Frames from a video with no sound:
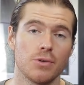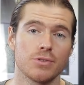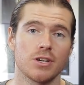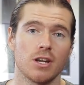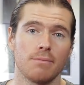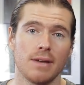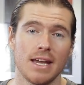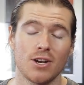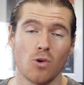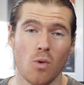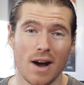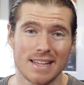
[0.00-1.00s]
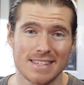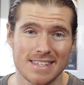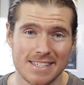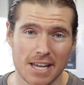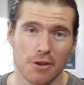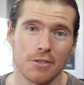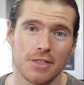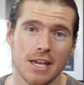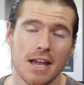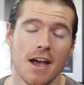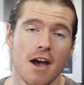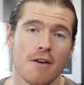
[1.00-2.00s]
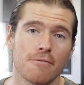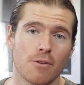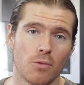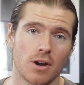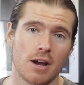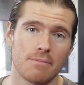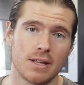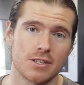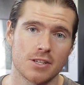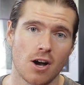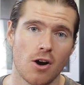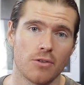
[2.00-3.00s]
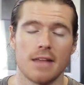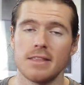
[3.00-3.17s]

was going to be quite stealthy from what I've been told.